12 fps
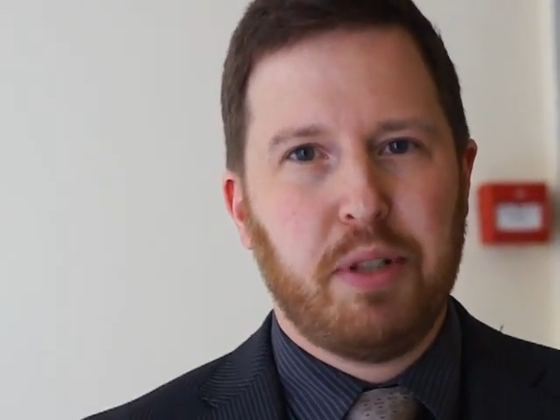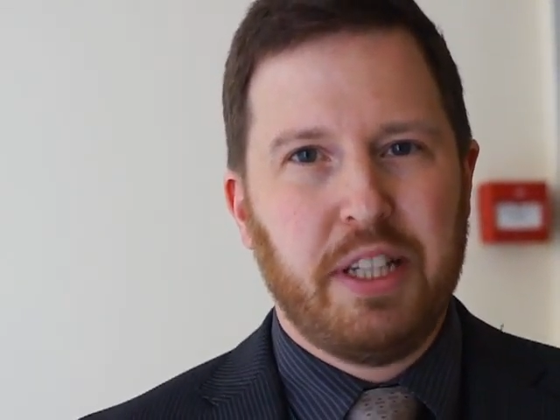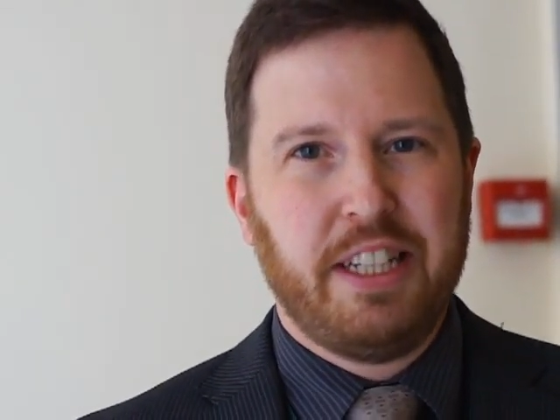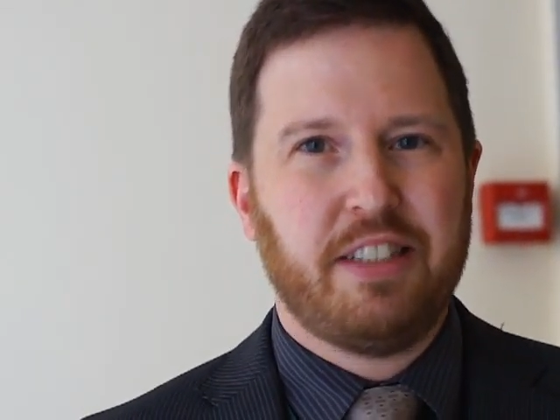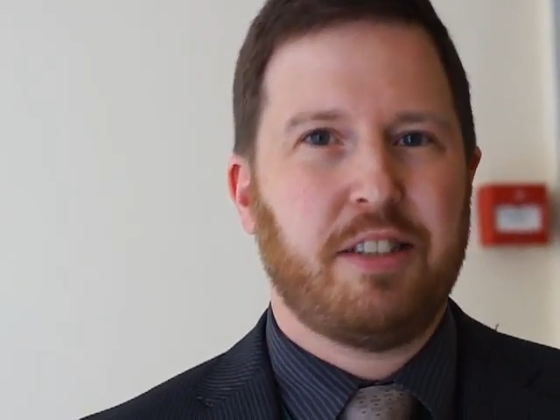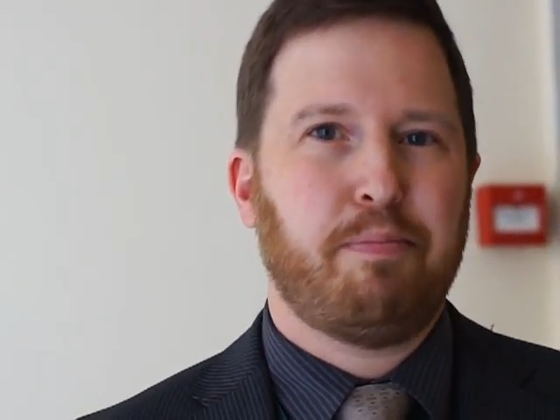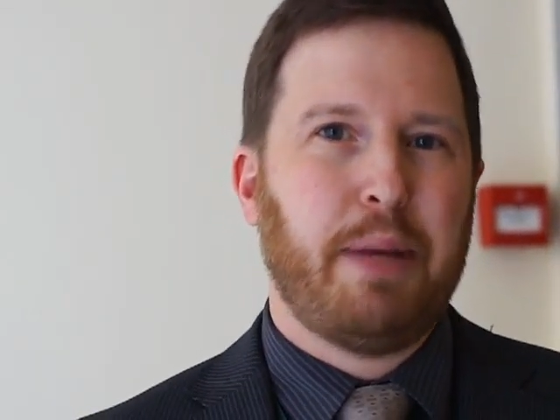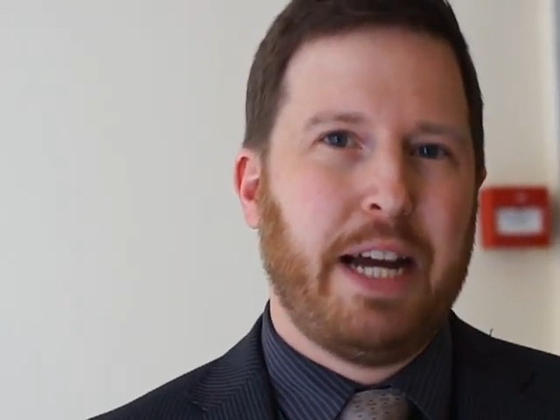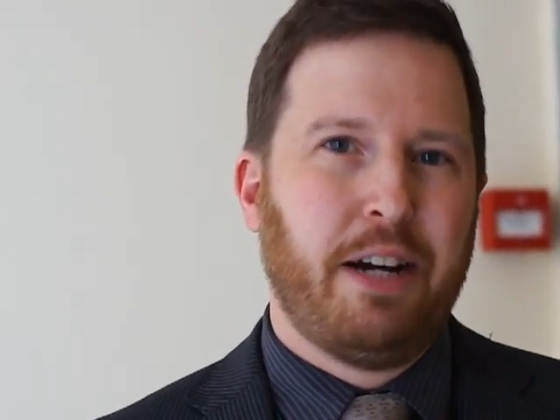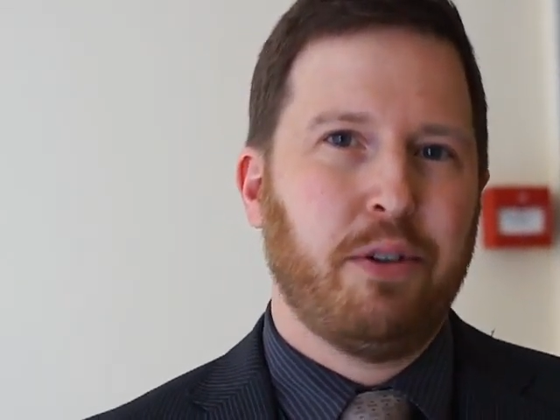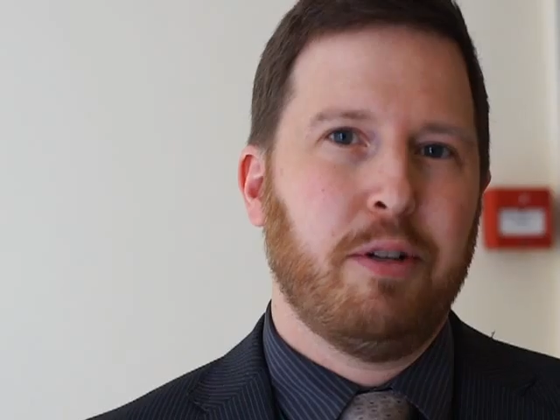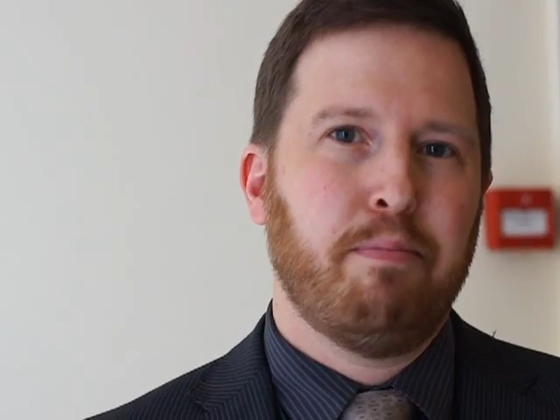place
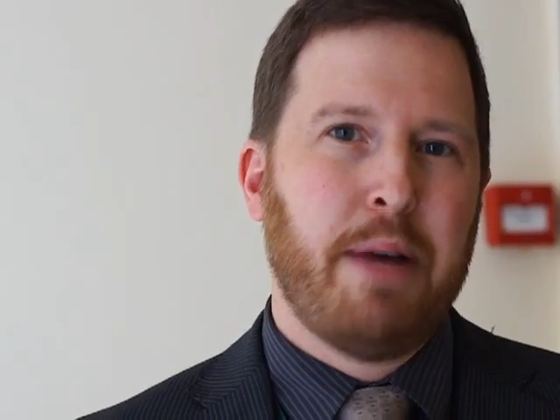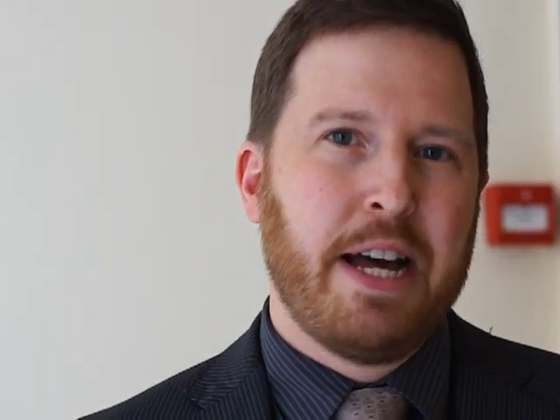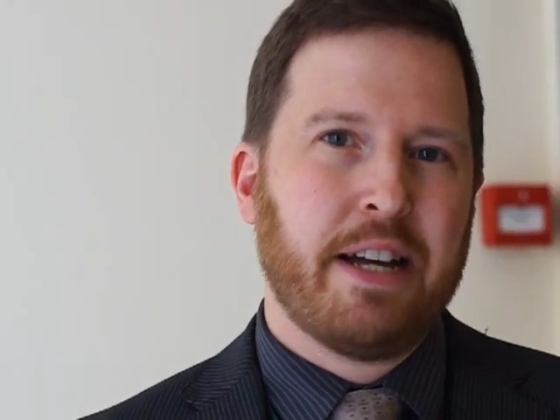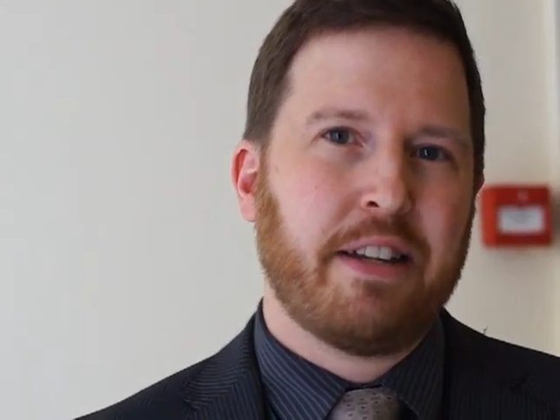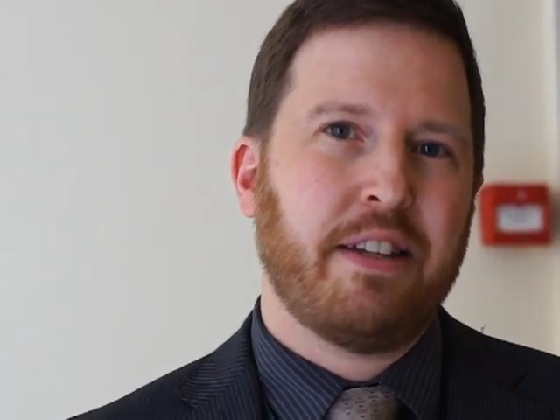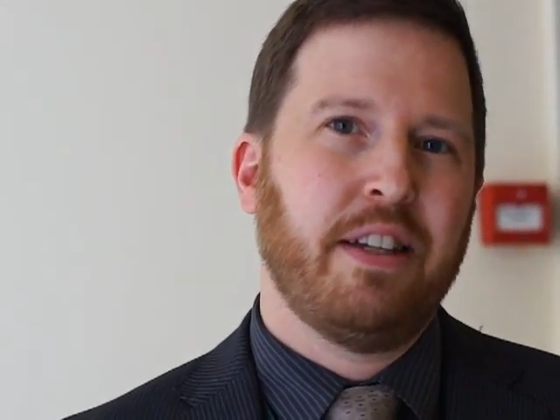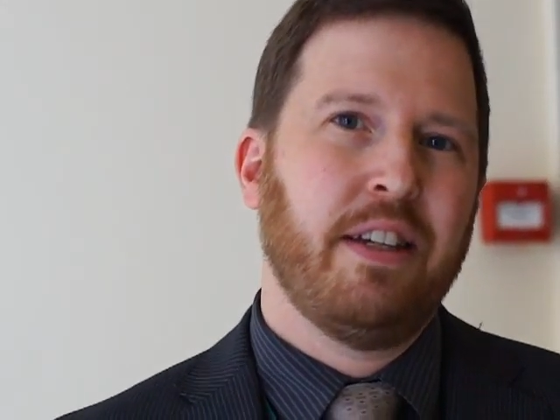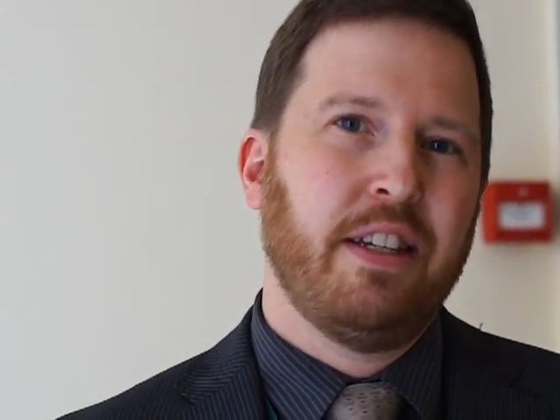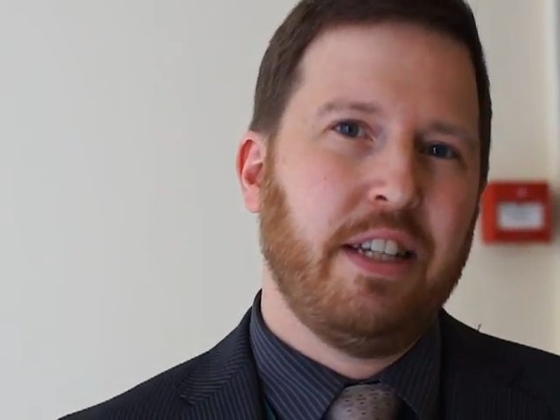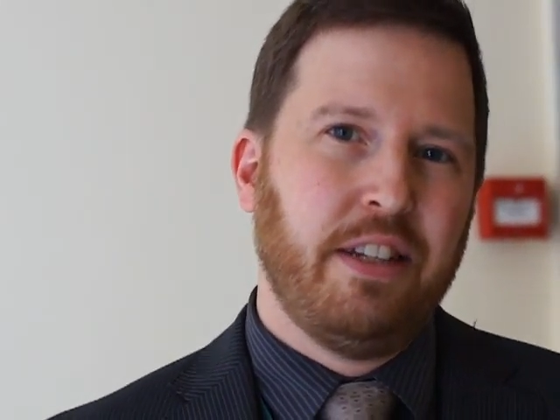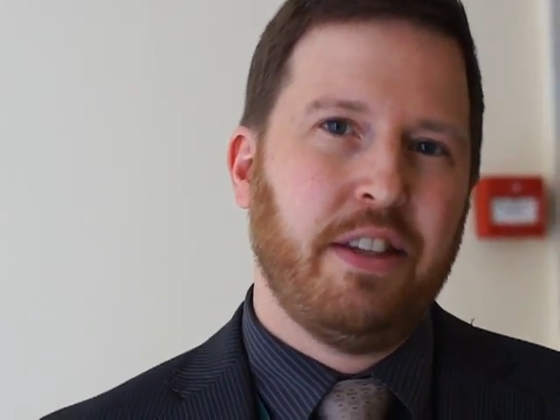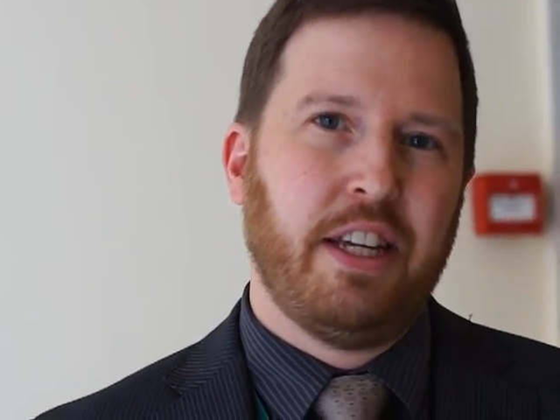power back
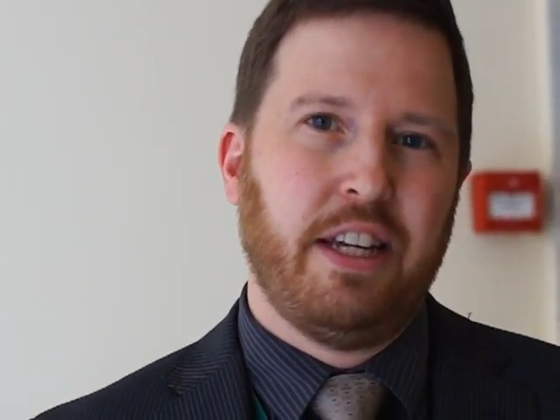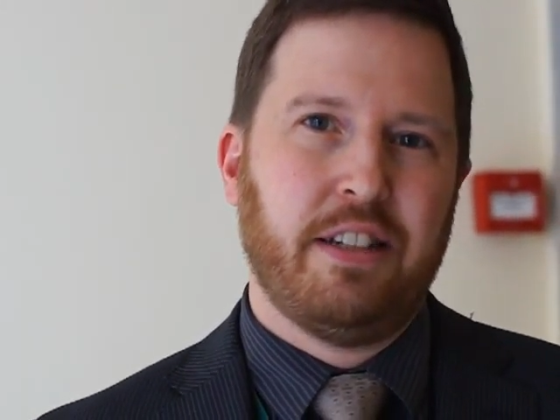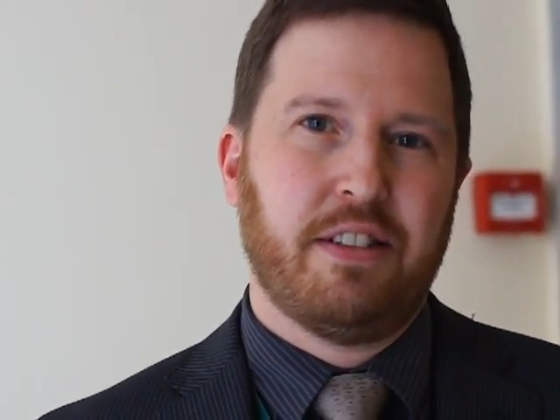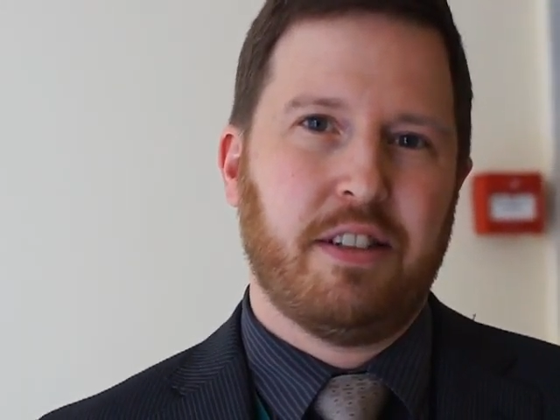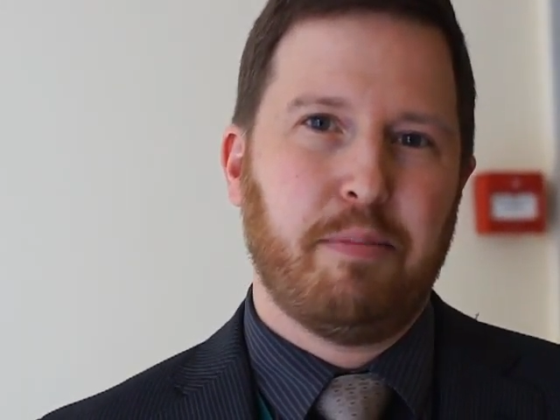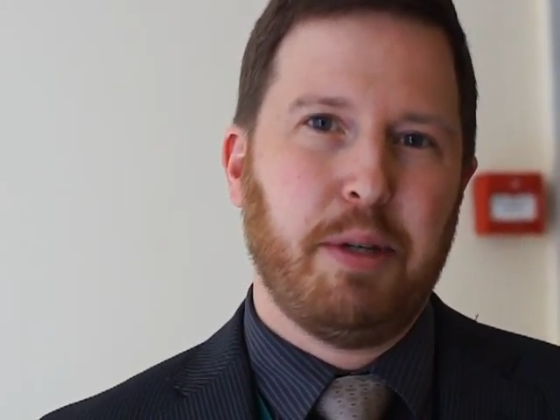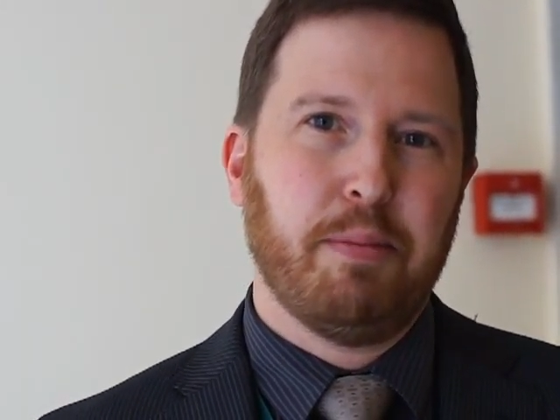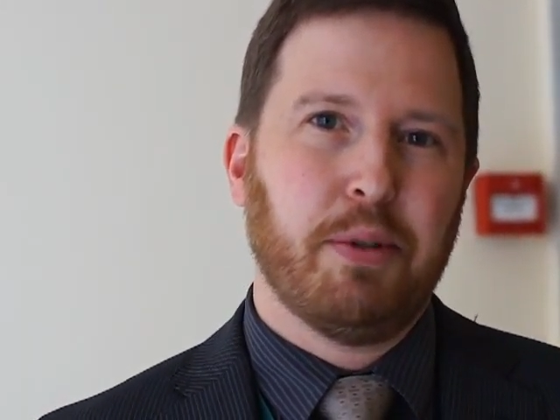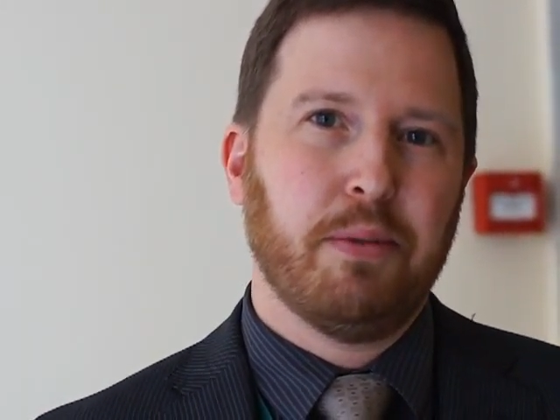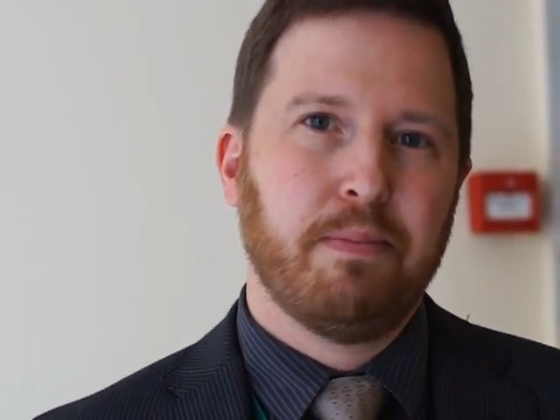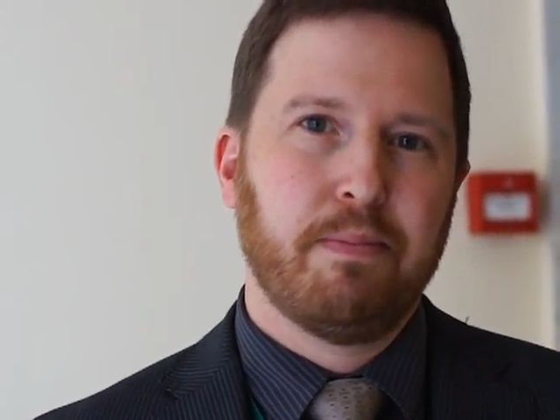in the hands of the people.